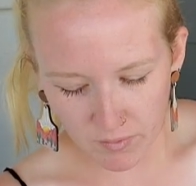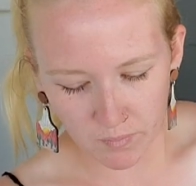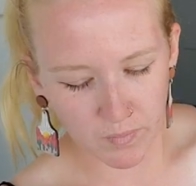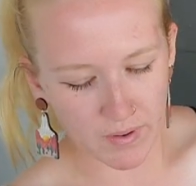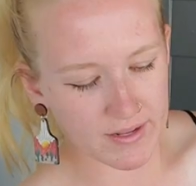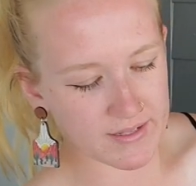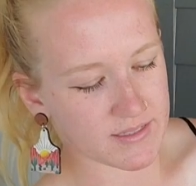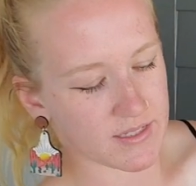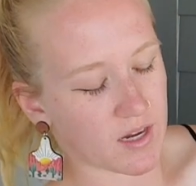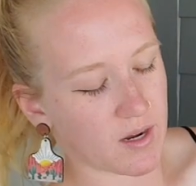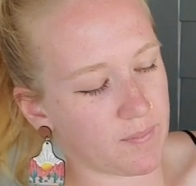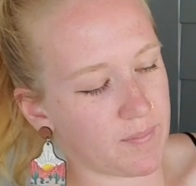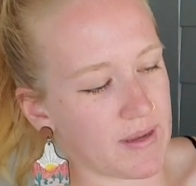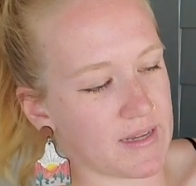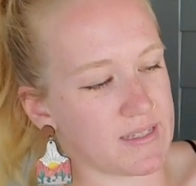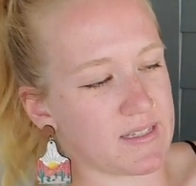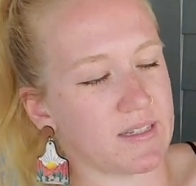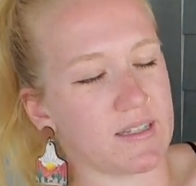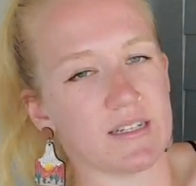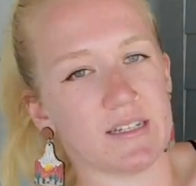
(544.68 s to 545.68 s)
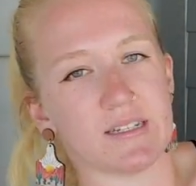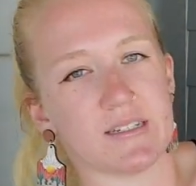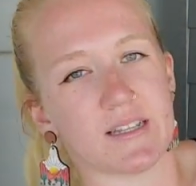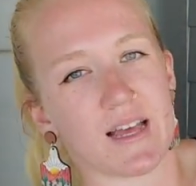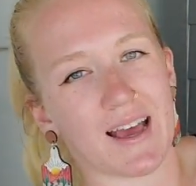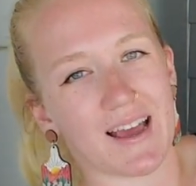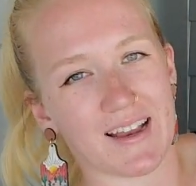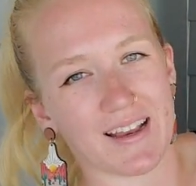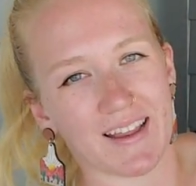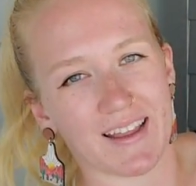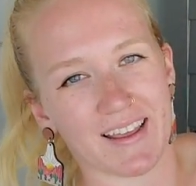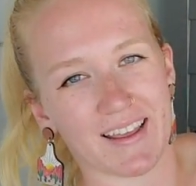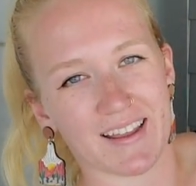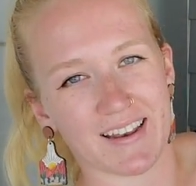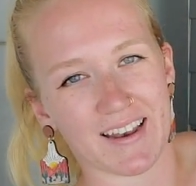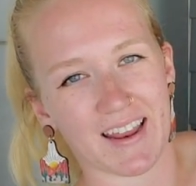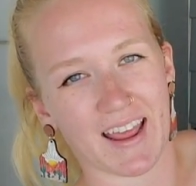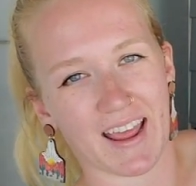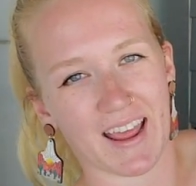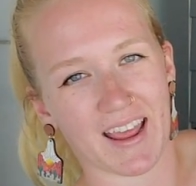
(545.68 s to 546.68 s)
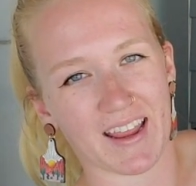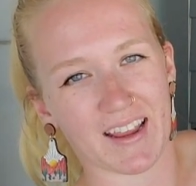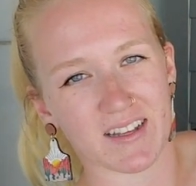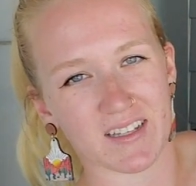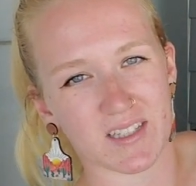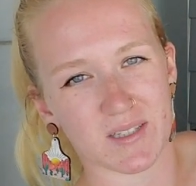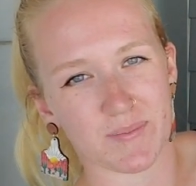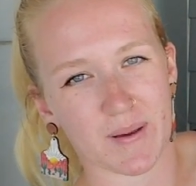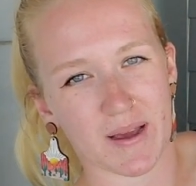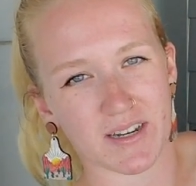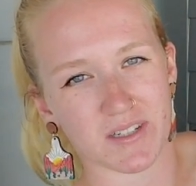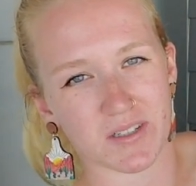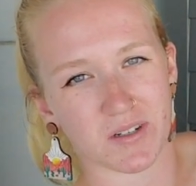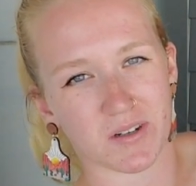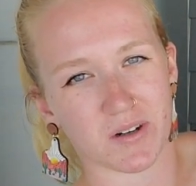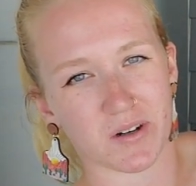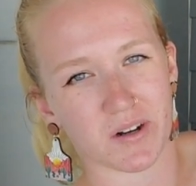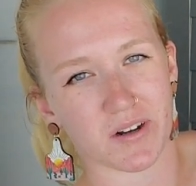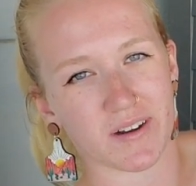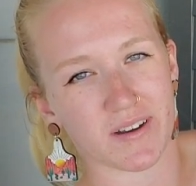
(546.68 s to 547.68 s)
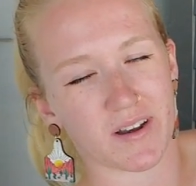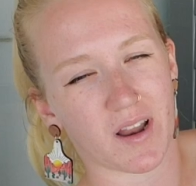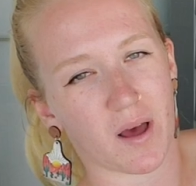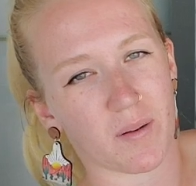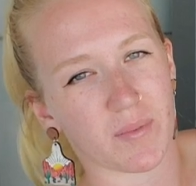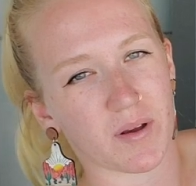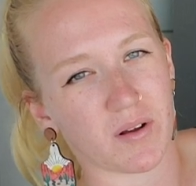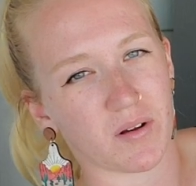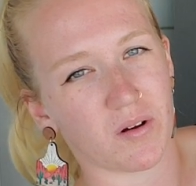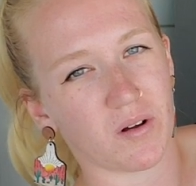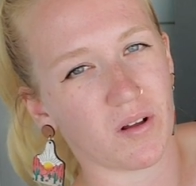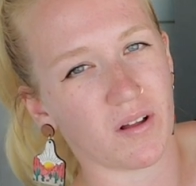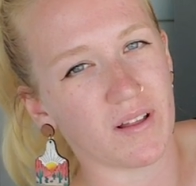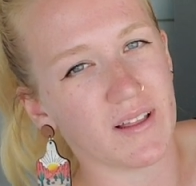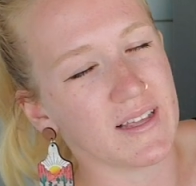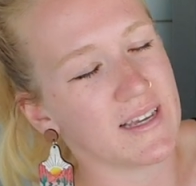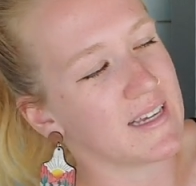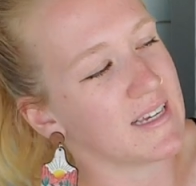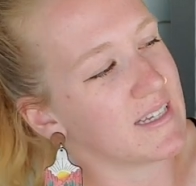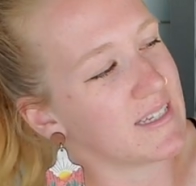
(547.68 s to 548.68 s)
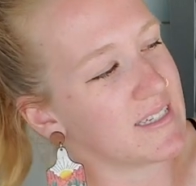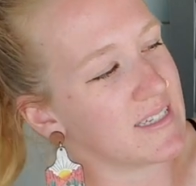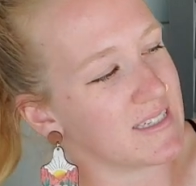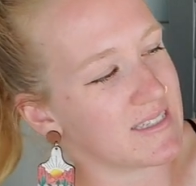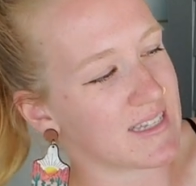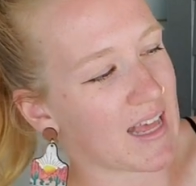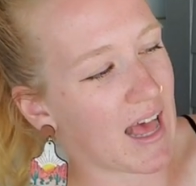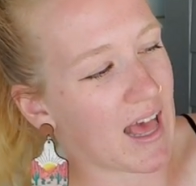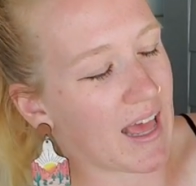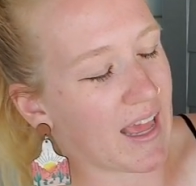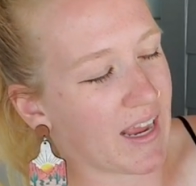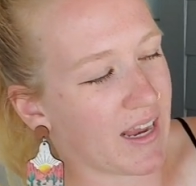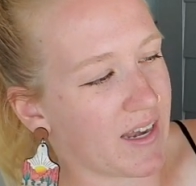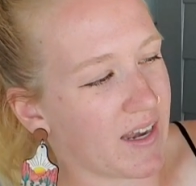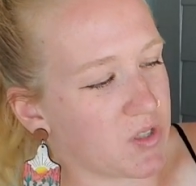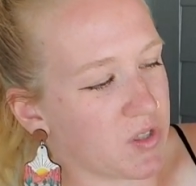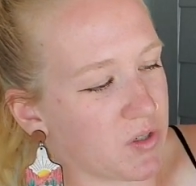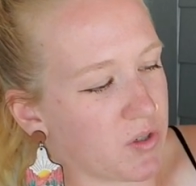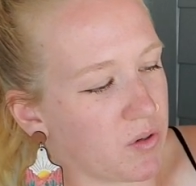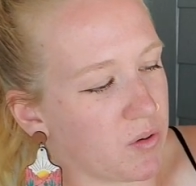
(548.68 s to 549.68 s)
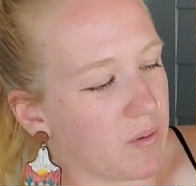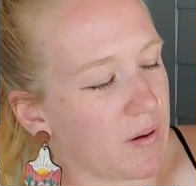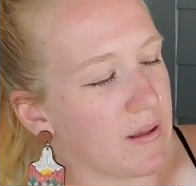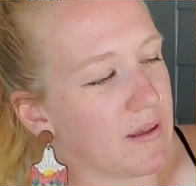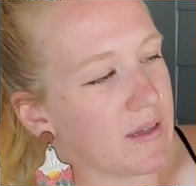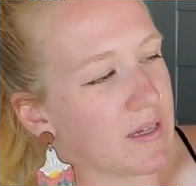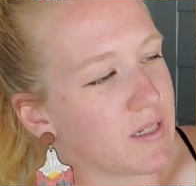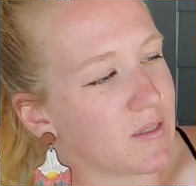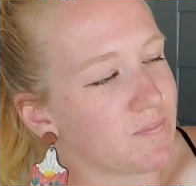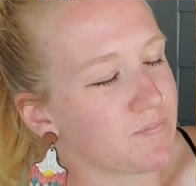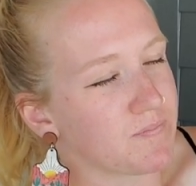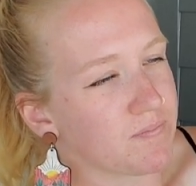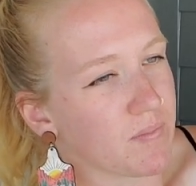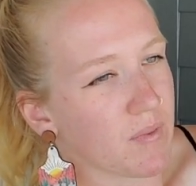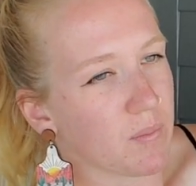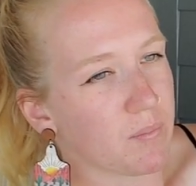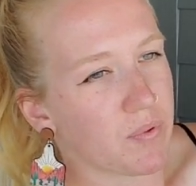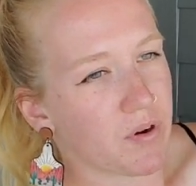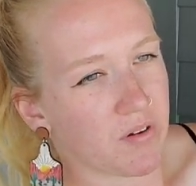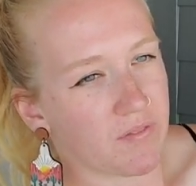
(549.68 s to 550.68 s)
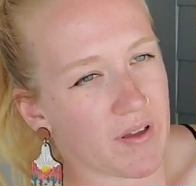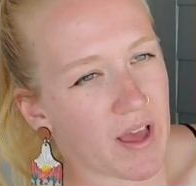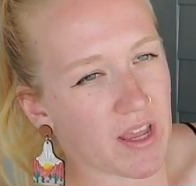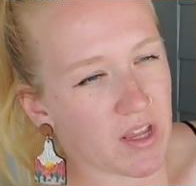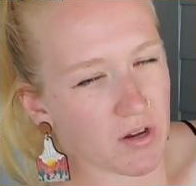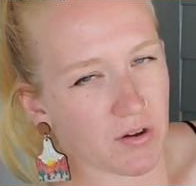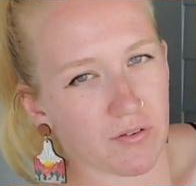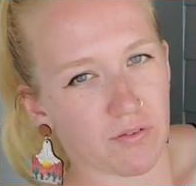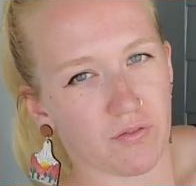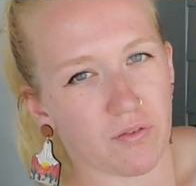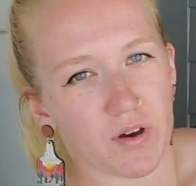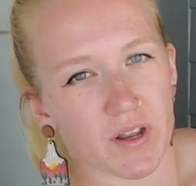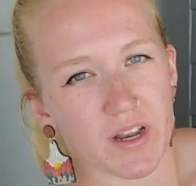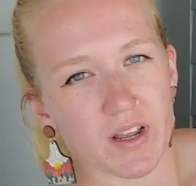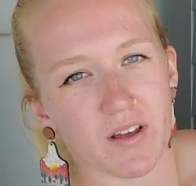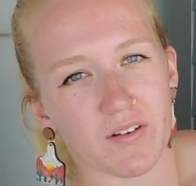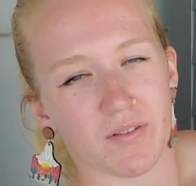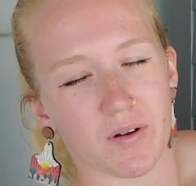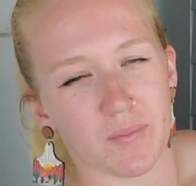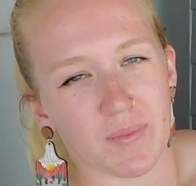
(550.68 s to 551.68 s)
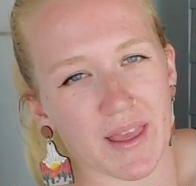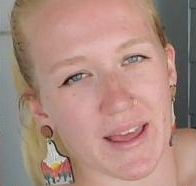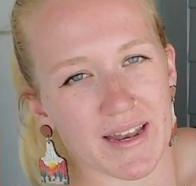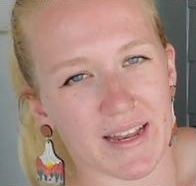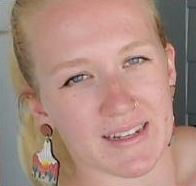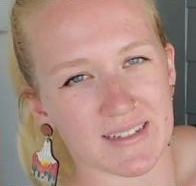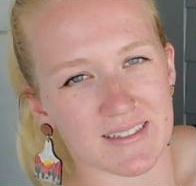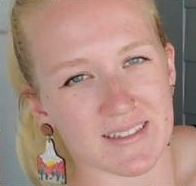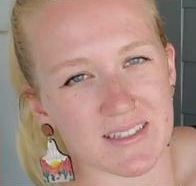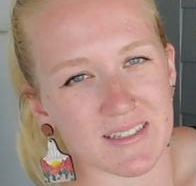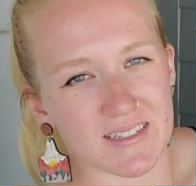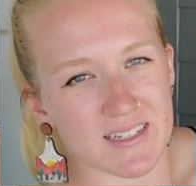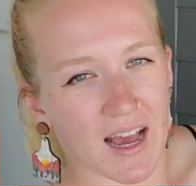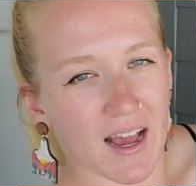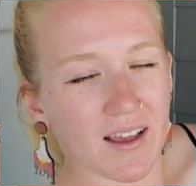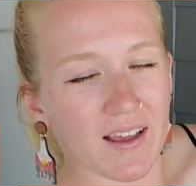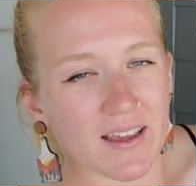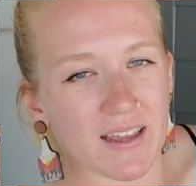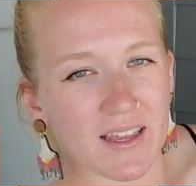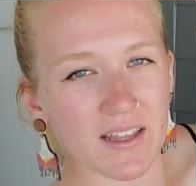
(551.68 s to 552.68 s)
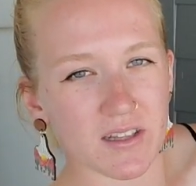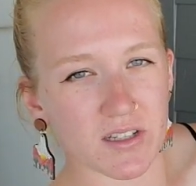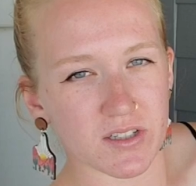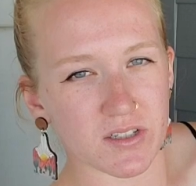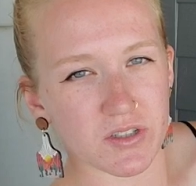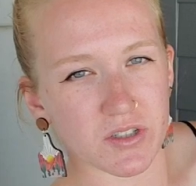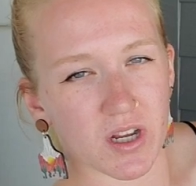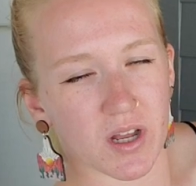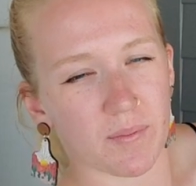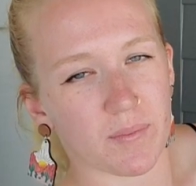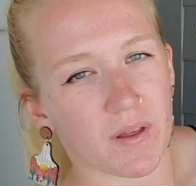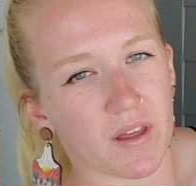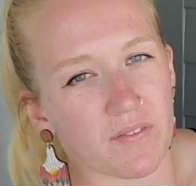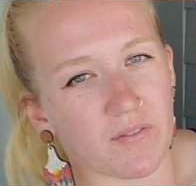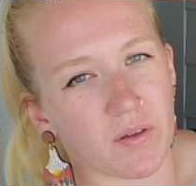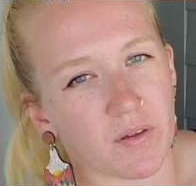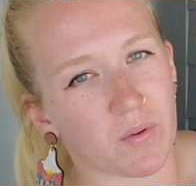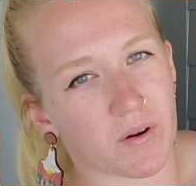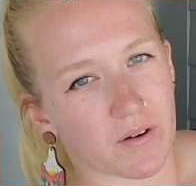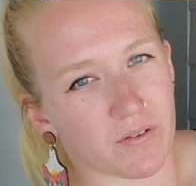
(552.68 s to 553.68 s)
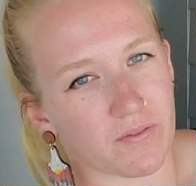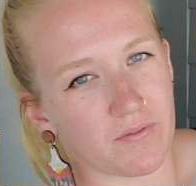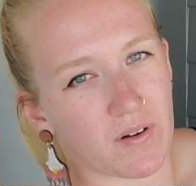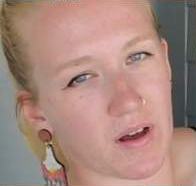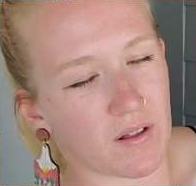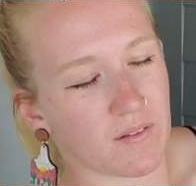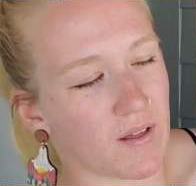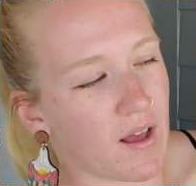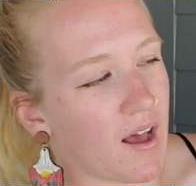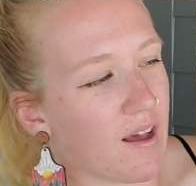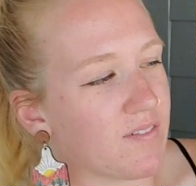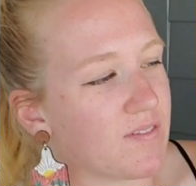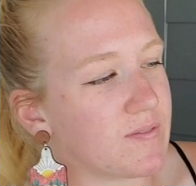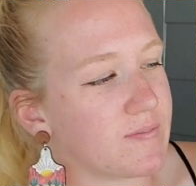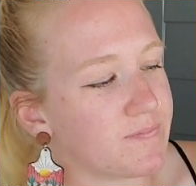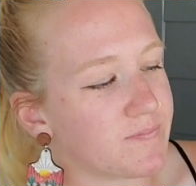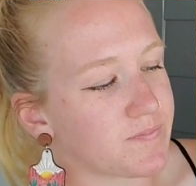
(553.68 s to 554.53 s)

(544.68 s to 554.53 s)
the ones that are basically designed in a special ergonomical design to prevent your foot from getting stuck in the stirrup if you were to fall off.